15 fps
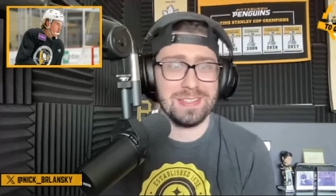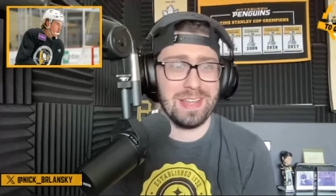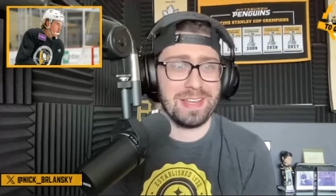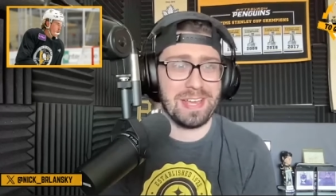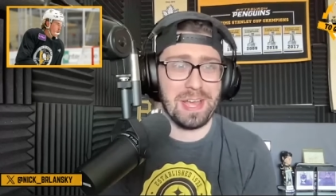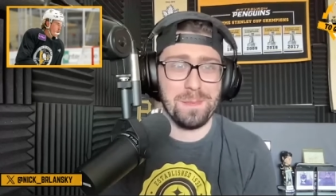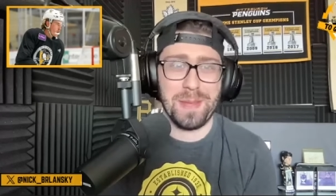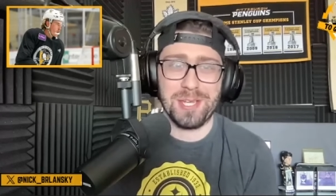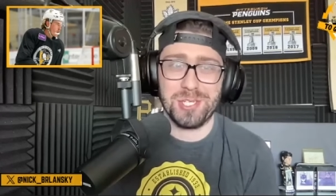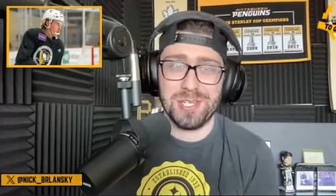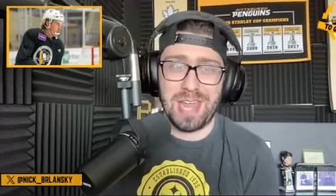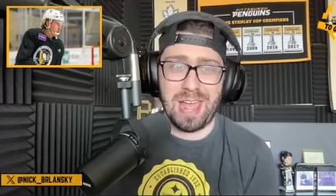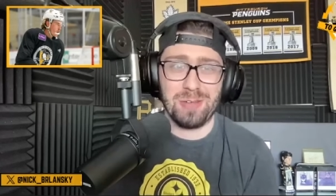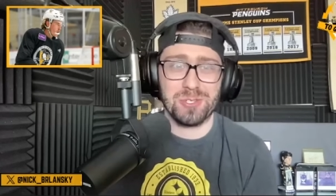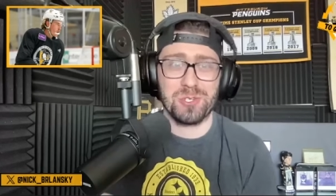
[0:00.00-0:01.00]
Like I
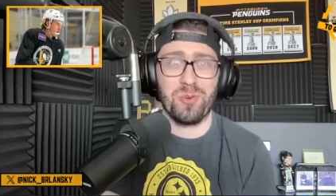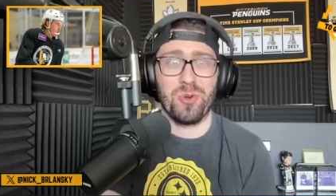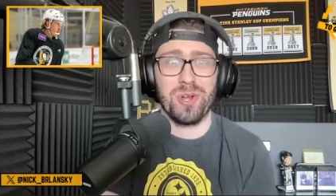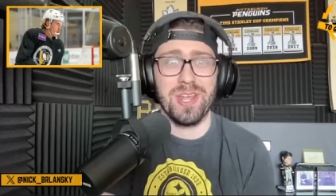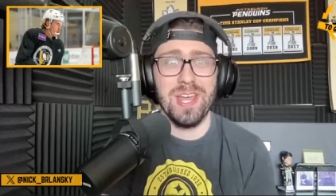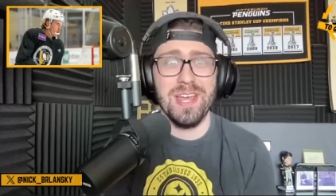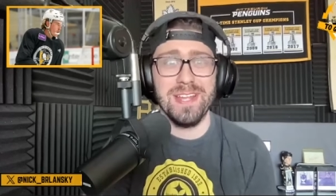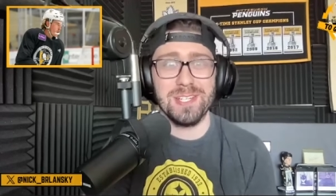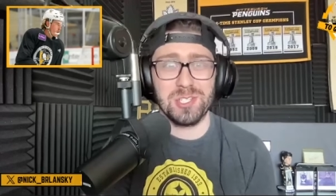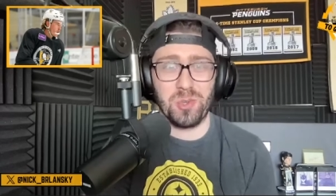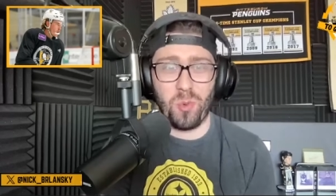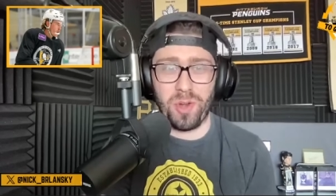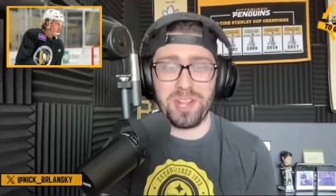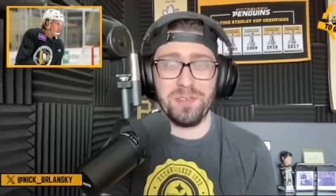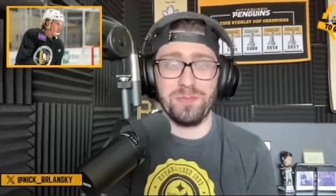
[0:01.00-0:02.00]
mentioned, outscored
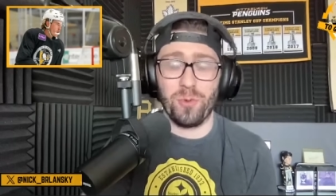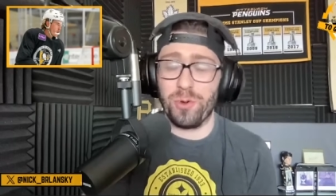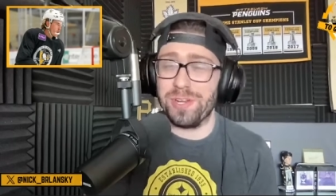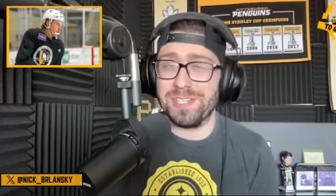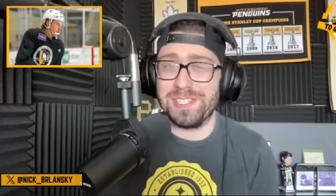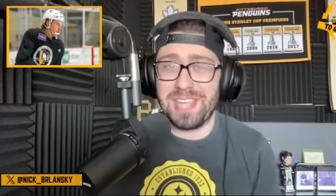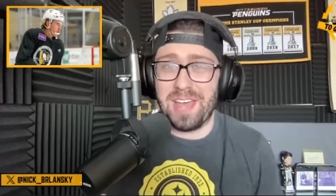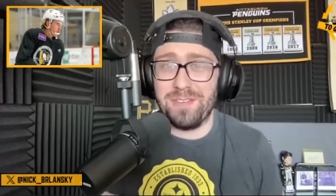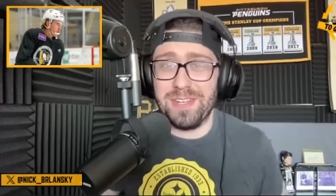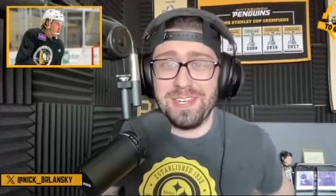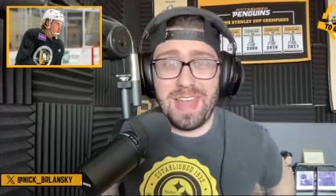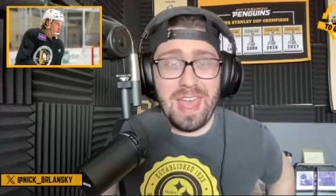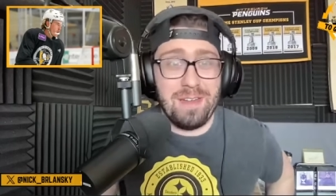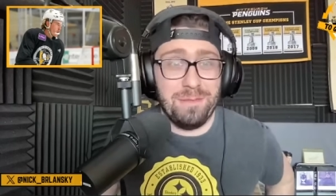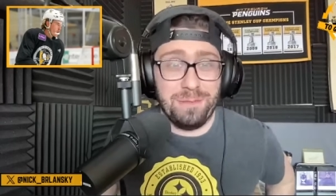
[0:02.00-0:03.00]
24 to 7
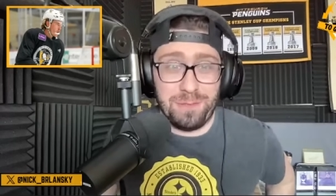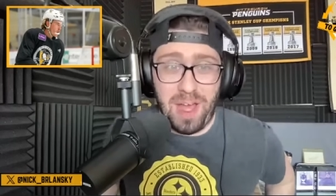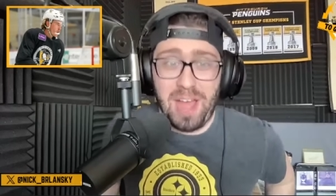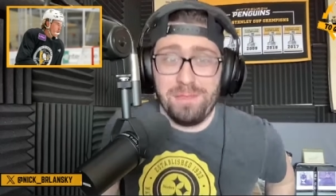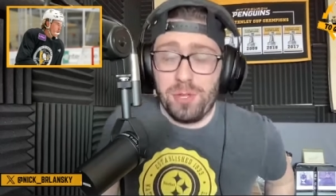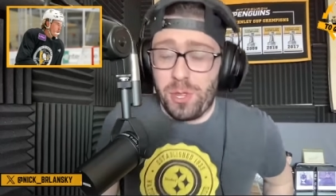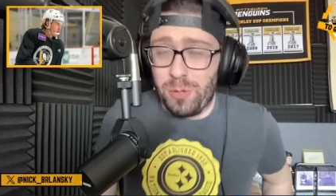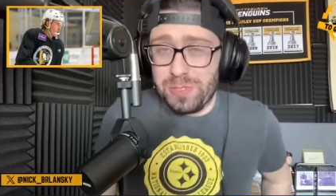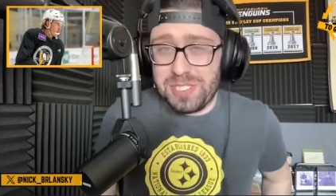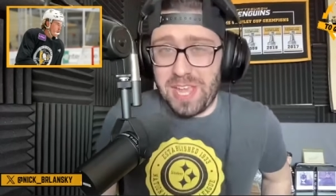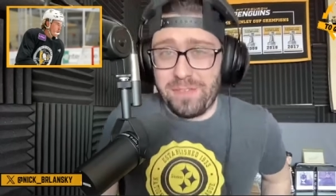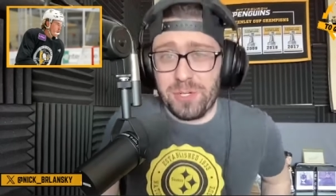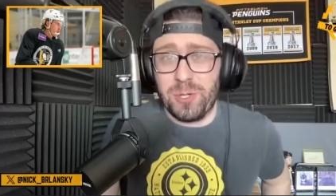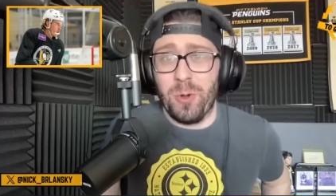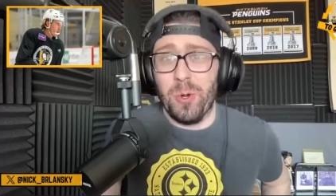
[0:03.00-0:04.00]
and 5 of those
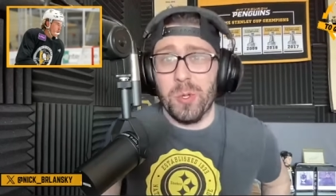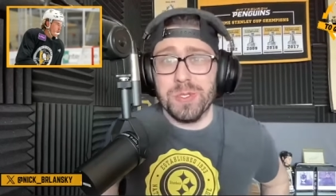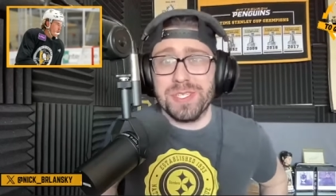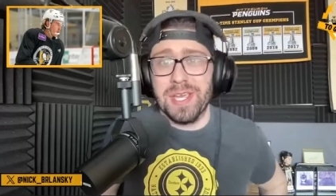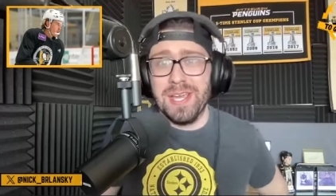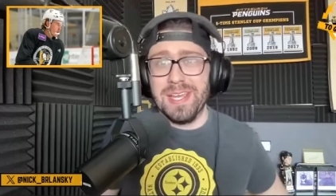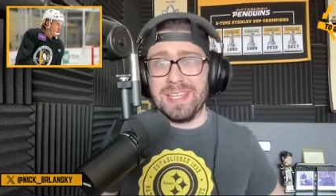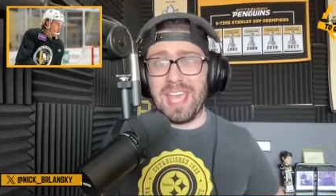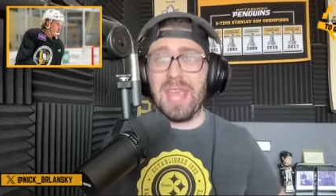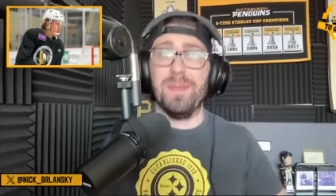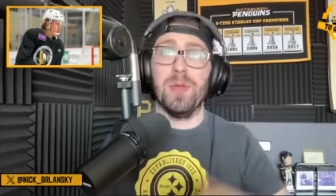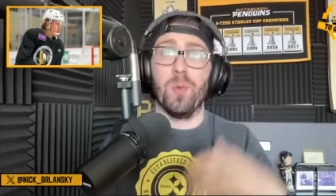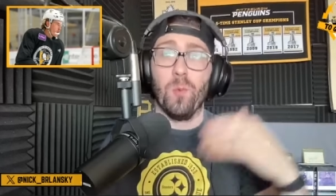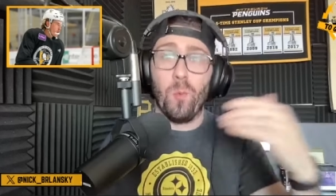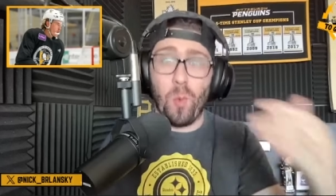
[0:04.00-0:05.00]
7 goals came
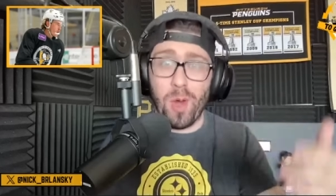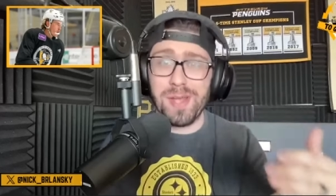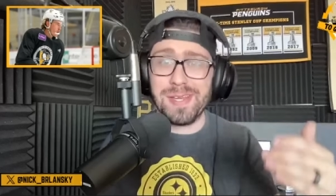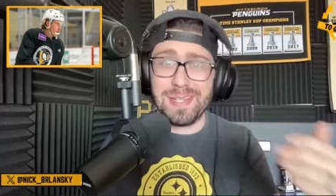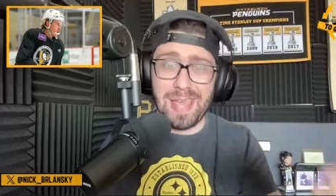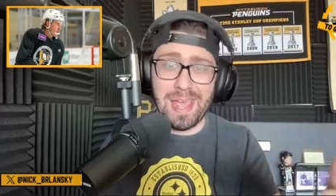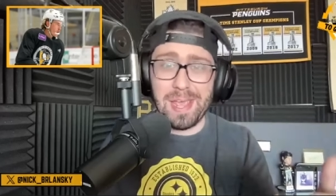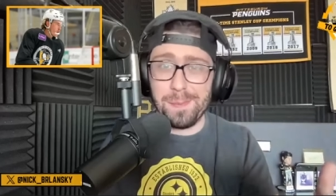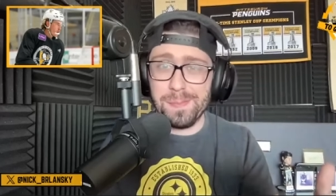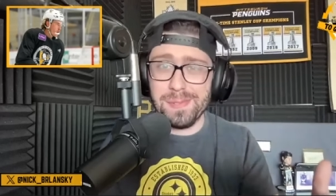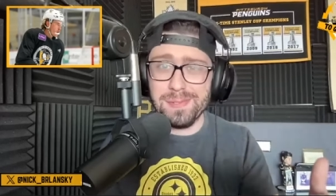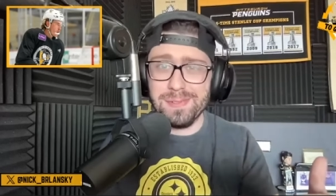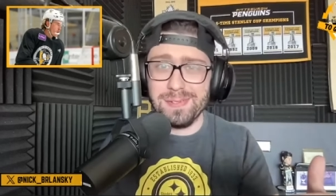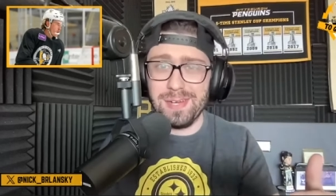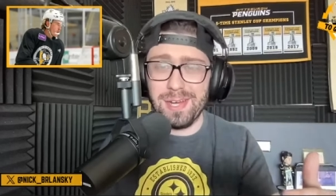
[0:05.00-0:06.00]
in one
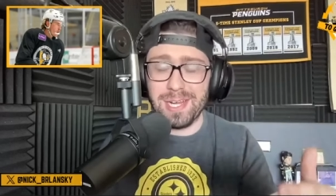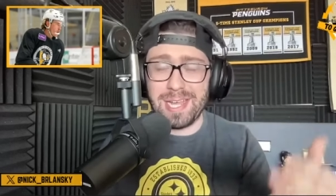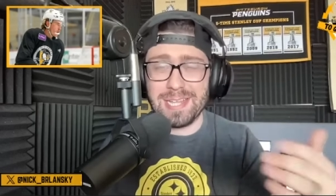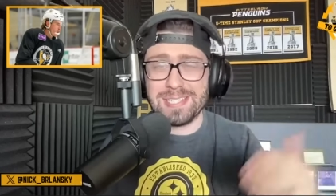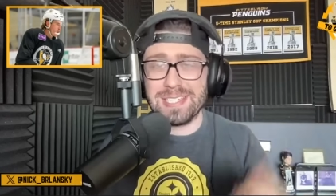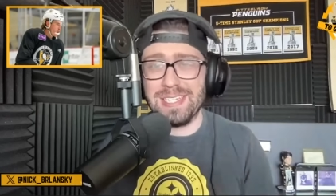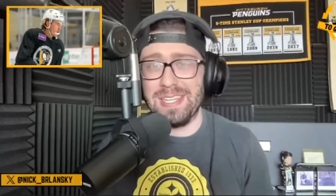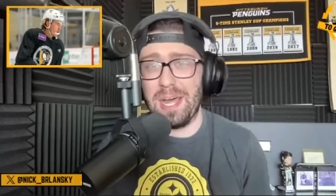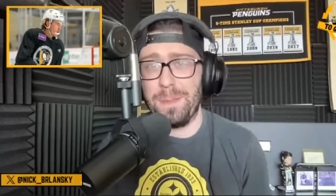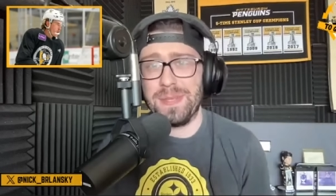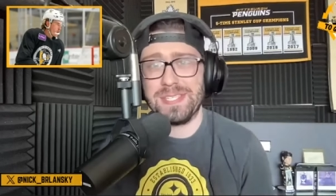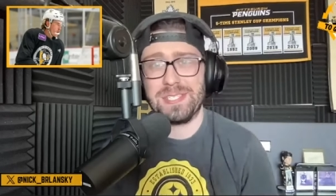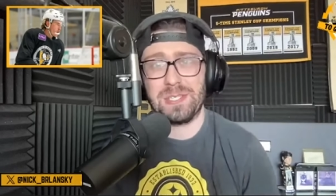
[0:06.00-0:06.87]
game against Columbus.